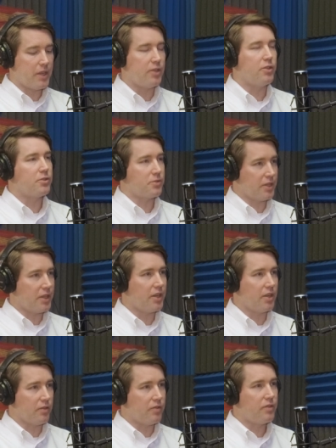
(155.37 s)
industry
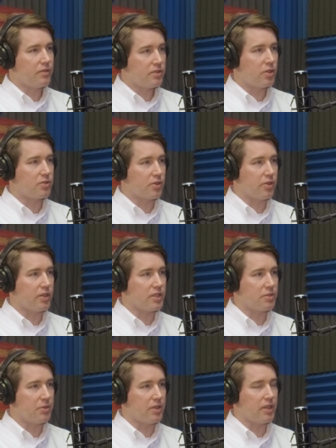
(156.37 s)
of social security
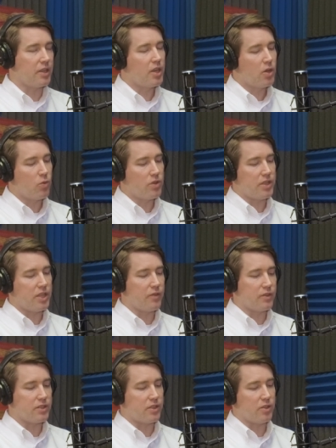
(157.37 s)
disability what the
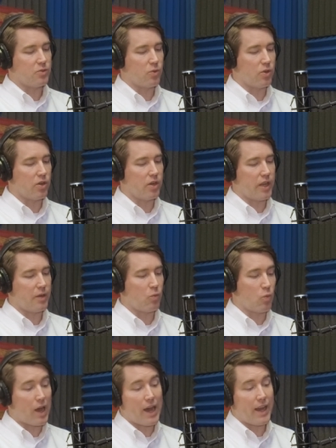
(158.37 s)
difference of those were
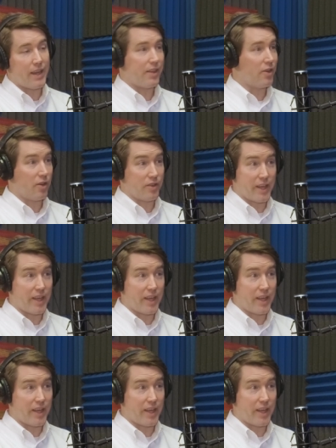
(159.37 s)
and why they they